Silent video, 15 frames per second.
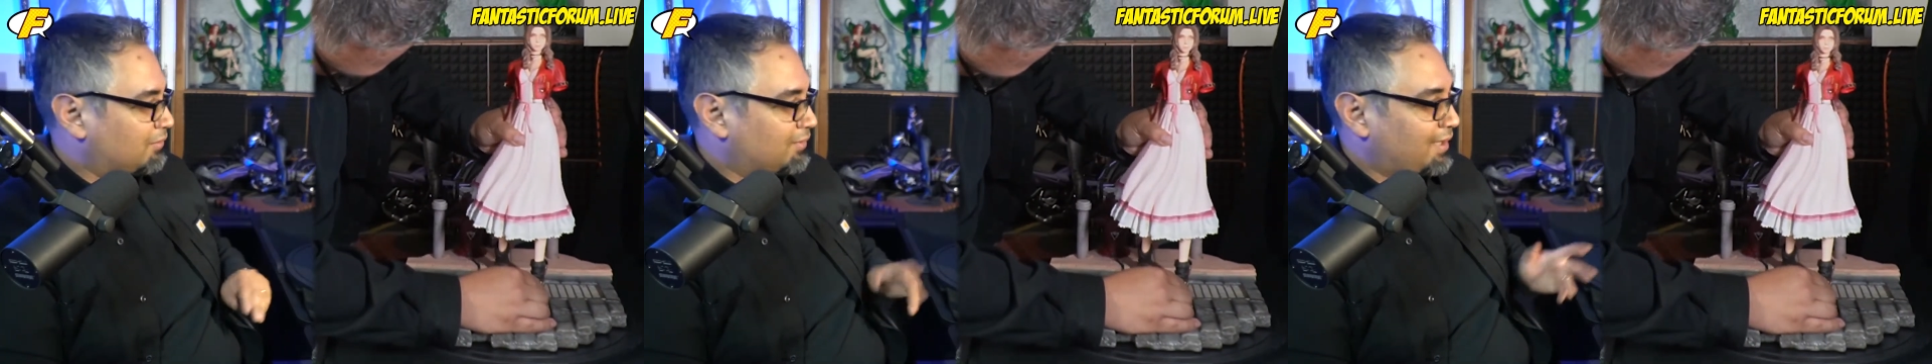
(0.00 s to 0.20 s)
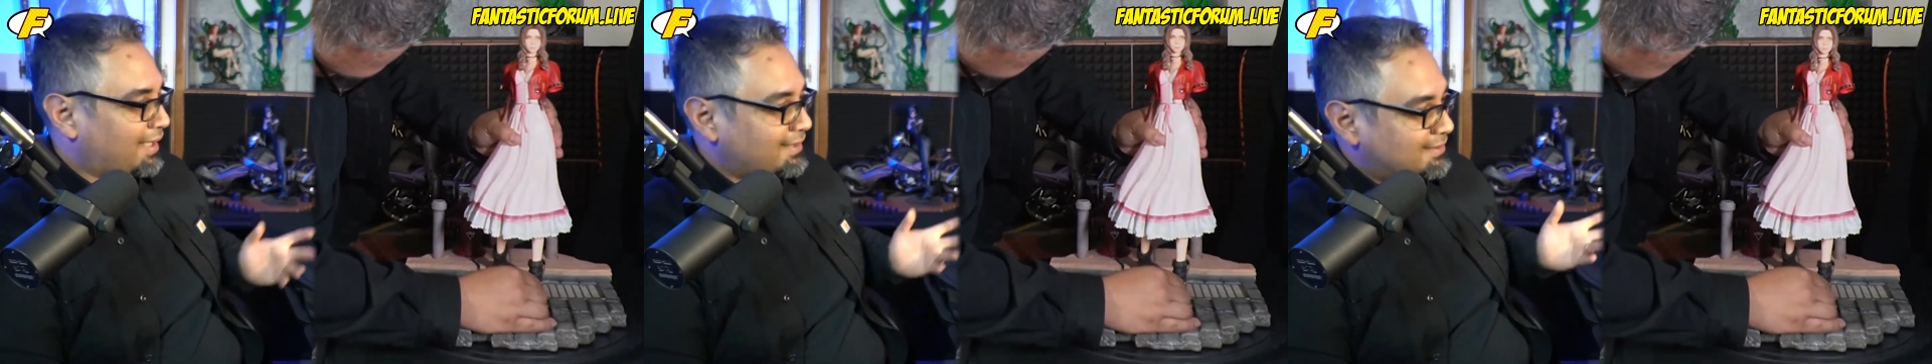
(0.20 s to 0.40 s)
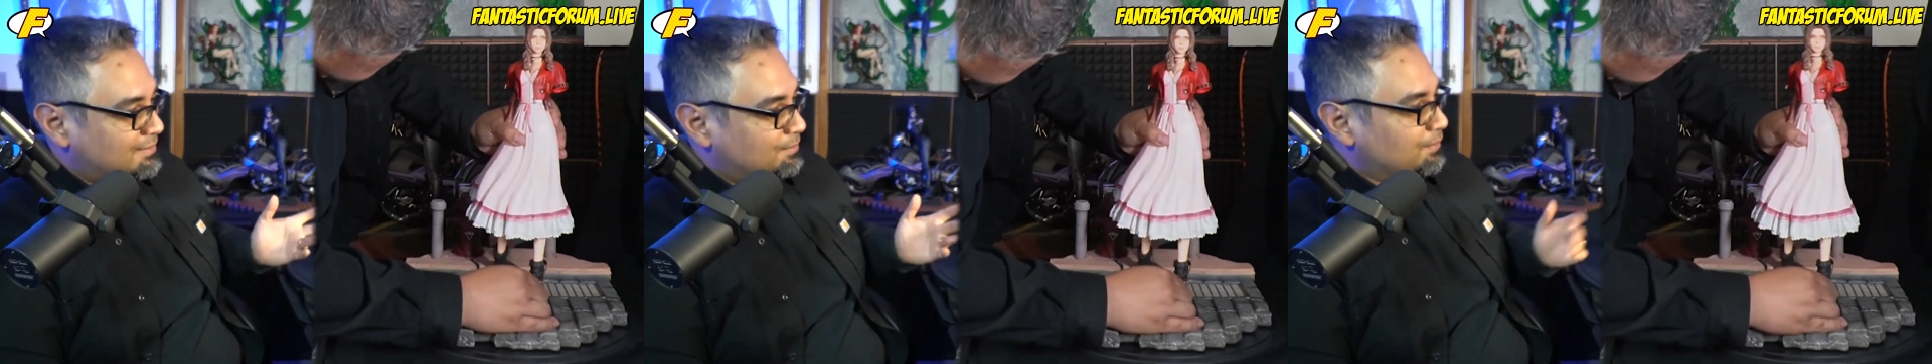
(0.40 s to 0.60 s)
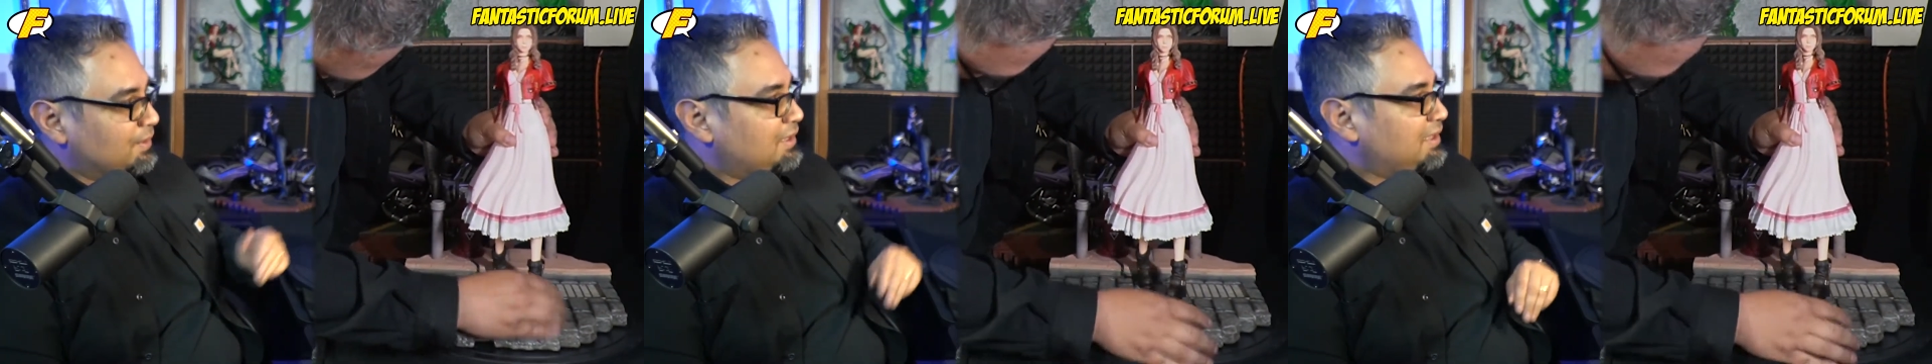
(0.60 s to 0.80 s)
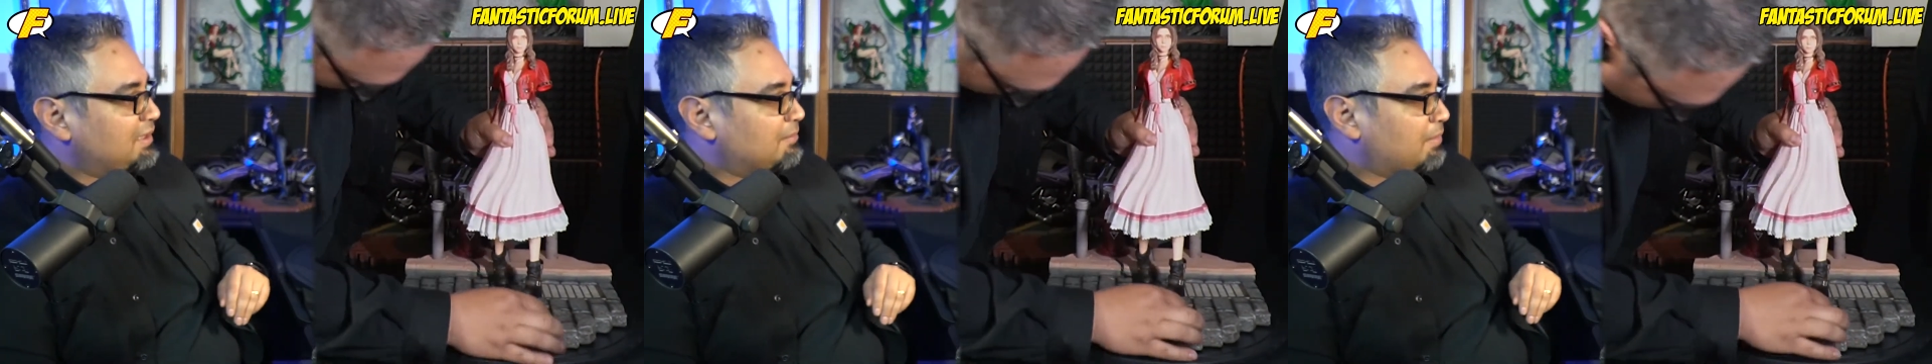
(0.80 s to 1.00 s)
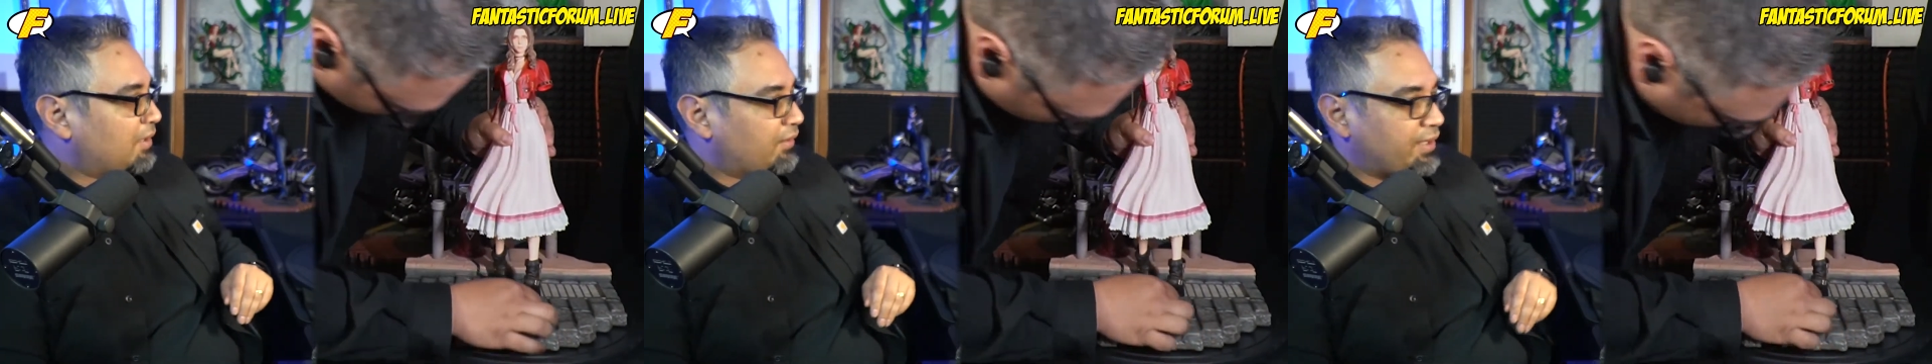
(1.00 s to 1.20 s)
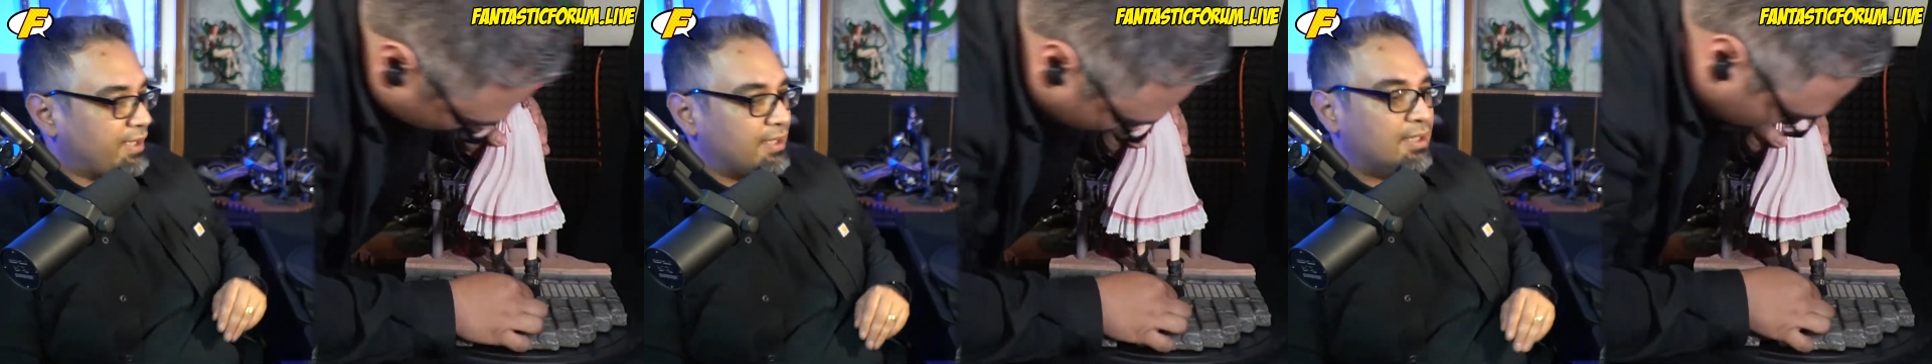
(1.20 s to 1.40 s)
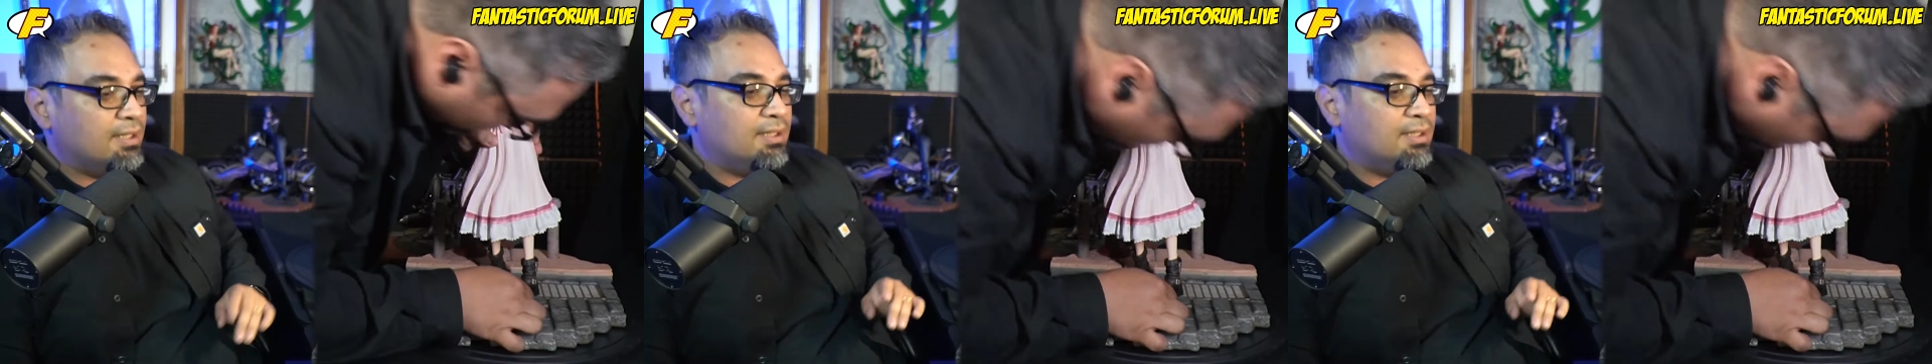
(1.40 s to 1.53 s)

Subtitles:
and that's really about it.